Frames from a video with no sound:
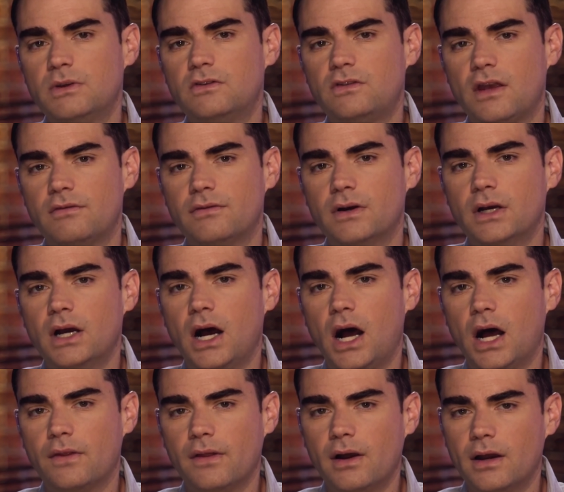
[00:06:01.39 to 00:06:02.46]
to keep me safe
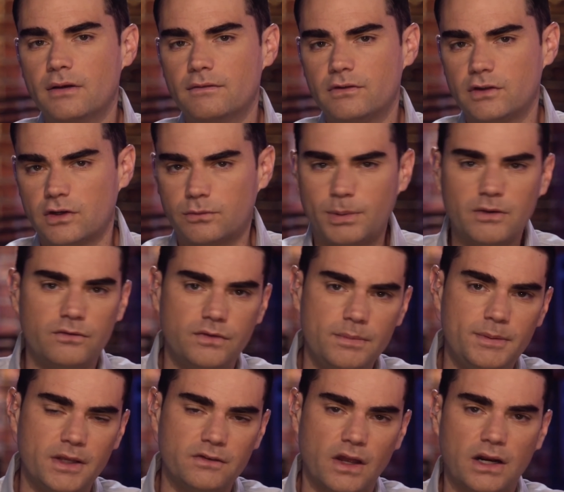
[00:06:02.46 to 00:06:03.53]
online. Visit
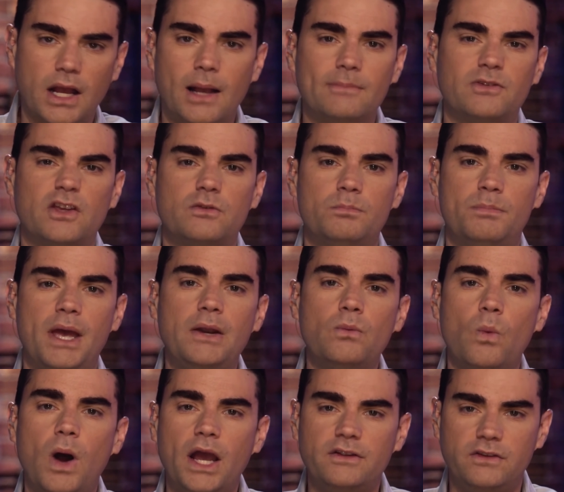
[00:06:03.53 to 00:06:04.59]
expressvpn.com slash
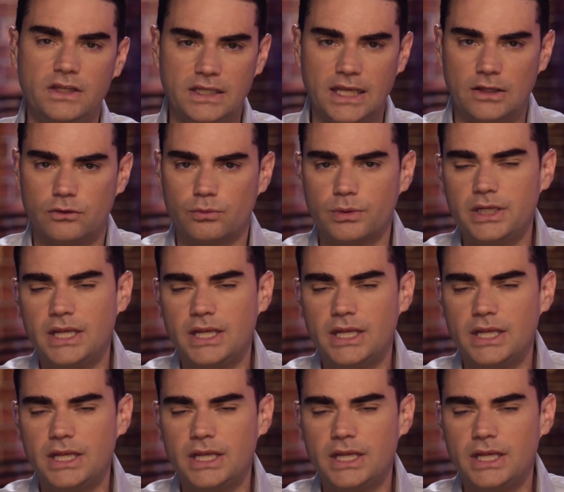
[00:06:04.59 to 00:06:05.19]
BenYT. Get